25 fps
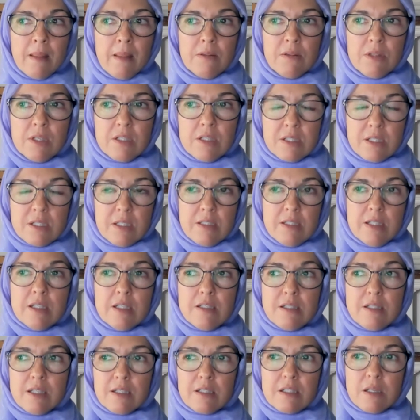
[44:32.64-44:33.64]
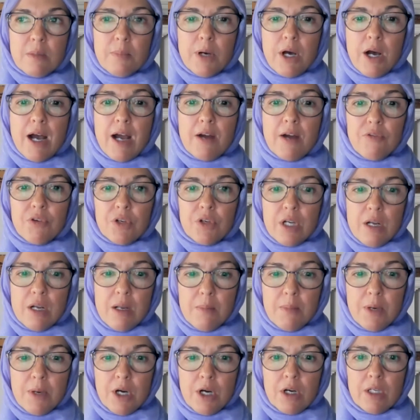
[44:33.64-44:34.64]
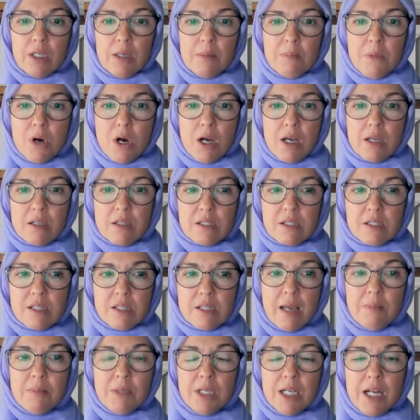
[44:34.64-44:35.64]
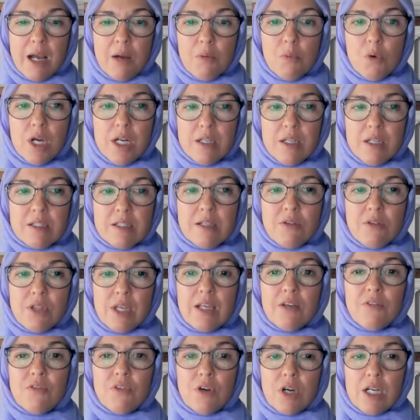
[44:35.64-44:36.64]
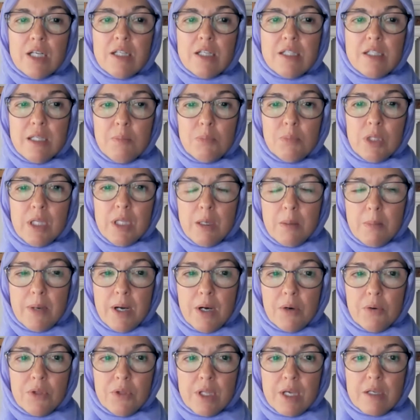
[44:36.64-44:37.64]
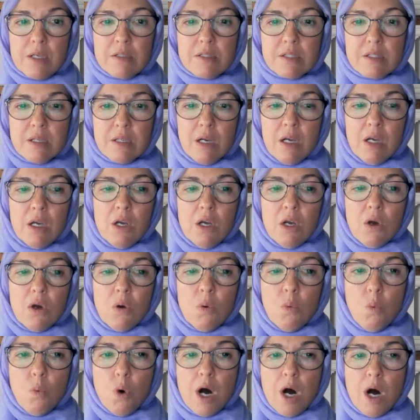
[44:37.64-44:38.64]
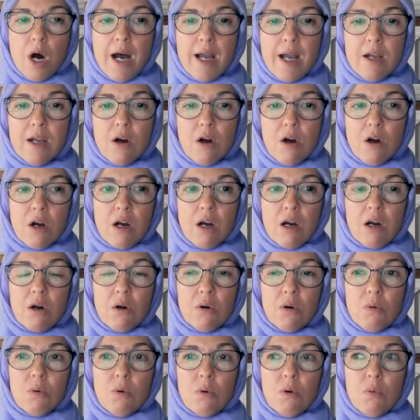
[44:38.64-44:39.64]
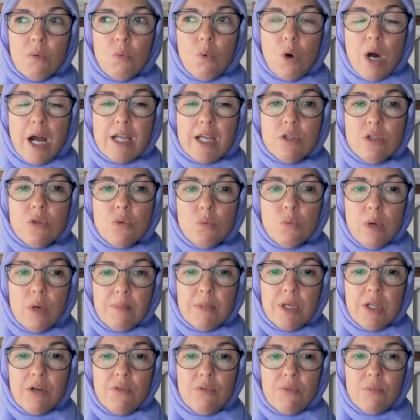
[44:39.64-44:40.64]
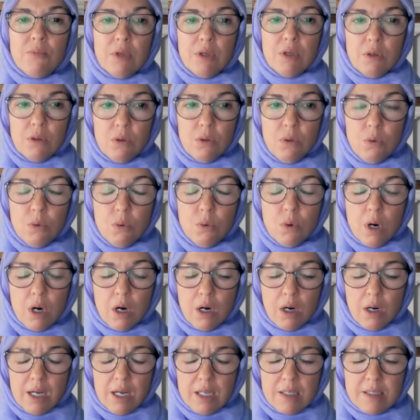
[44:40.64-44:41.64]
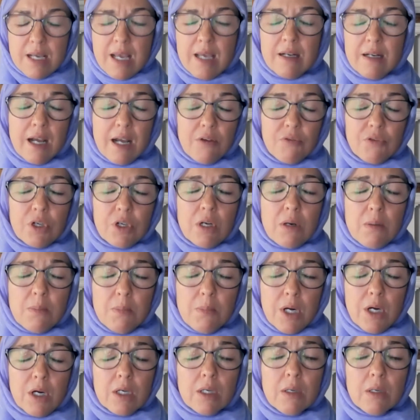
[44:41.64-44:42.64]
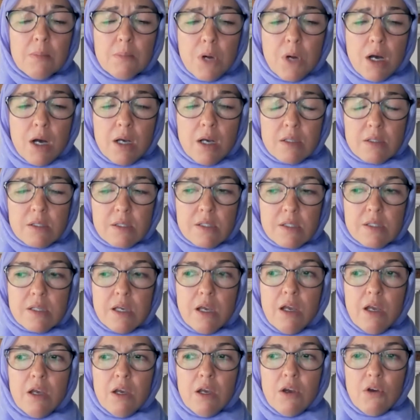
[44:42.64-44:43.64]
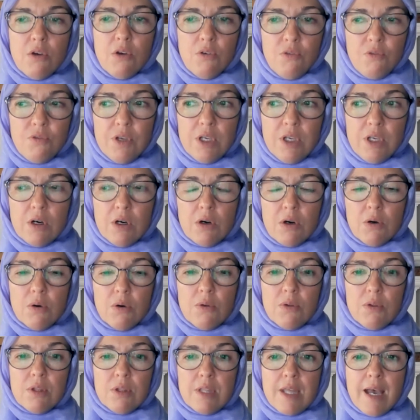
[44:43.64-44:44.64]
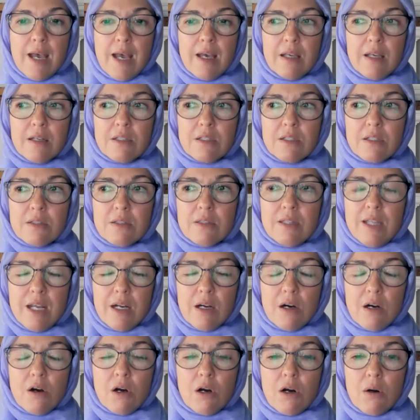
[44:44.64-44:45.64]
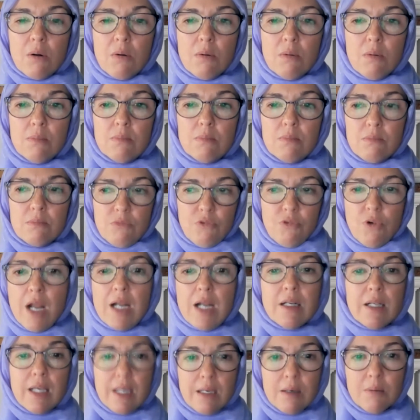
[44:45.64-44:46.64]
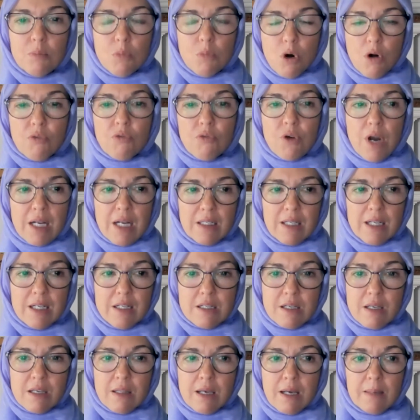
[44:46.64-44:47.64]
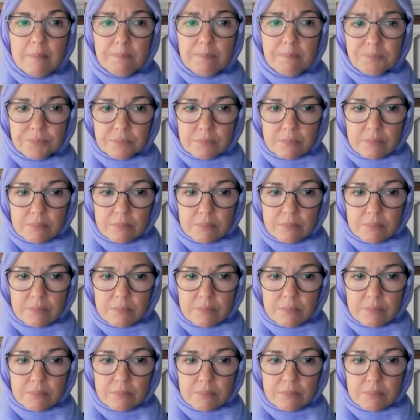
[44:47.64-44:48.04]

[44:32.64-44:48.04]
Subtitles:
the statistics about African-American mosques. I mean, I want us to think very deeply about this. Why do women who attend African-American mosques feel that they are friendly, more friendly to them.